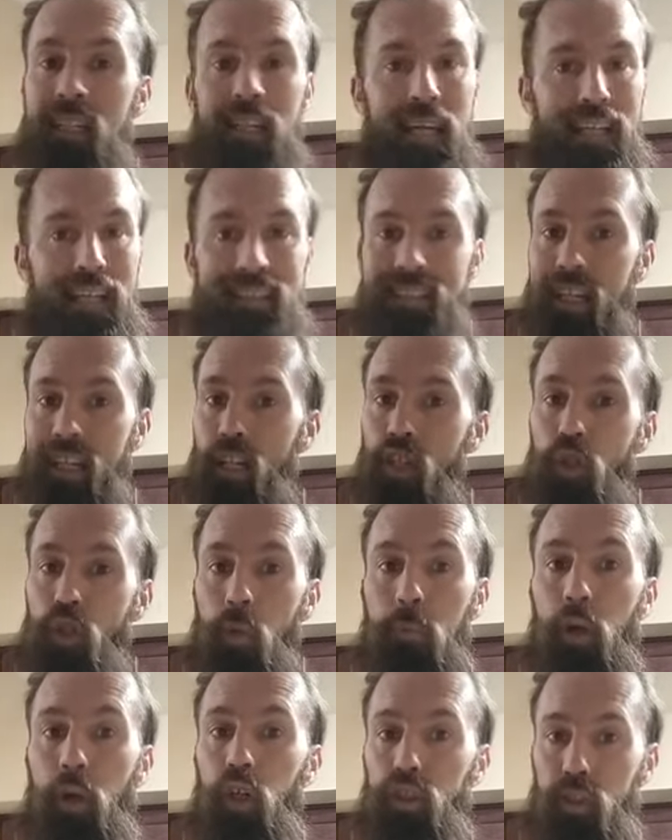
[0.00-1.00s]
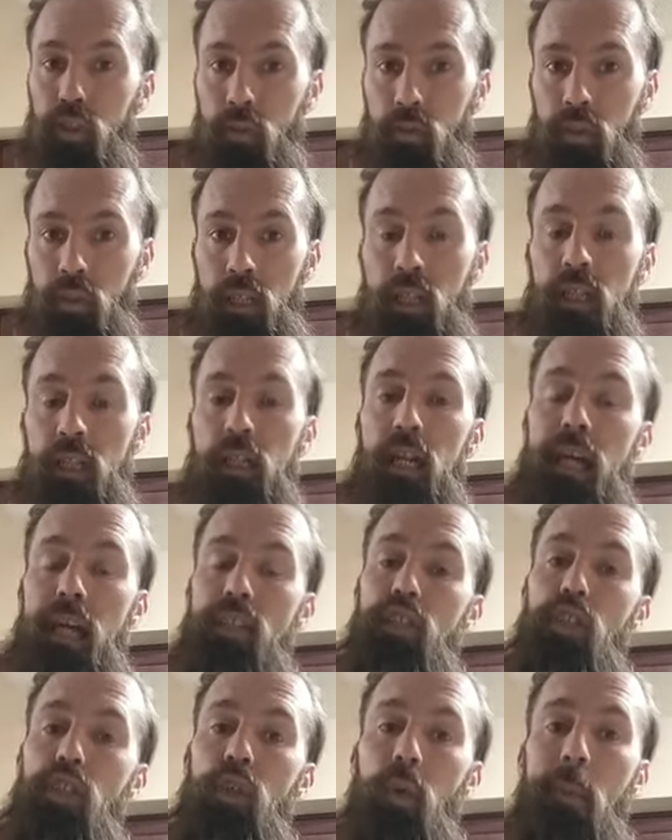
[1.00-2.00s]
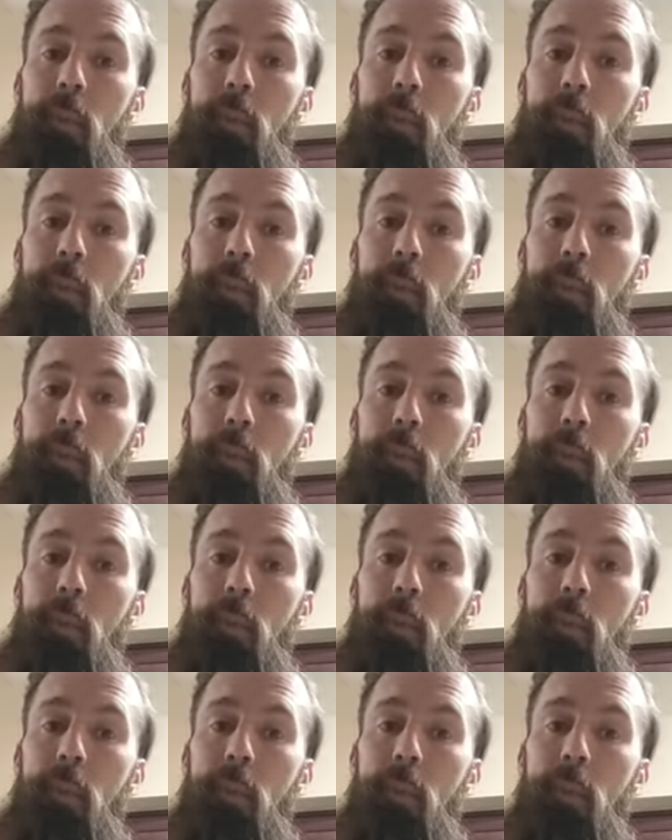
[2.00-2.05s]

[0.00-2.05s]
It's nothing to do personal. That's to do with